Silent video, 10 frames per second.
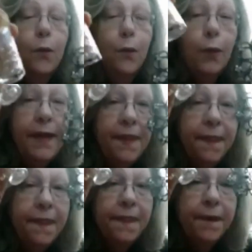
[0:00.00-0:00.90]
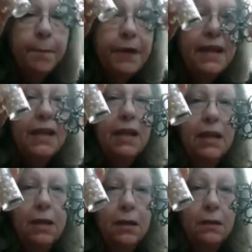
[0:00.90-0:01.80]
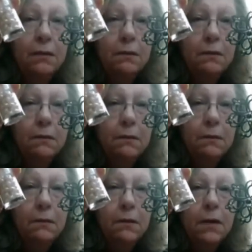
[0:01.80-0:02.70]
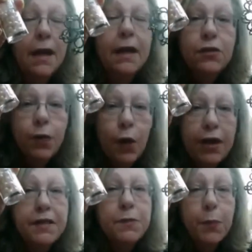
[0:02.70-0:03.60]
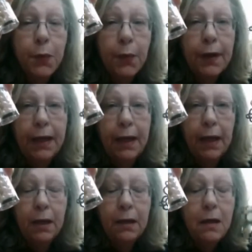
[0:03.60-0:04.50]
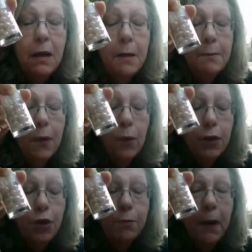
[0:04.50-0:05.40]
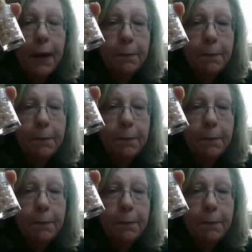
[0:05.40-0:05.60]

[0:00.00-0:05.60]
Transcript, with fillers: with the bead is what is pretty. But when you buy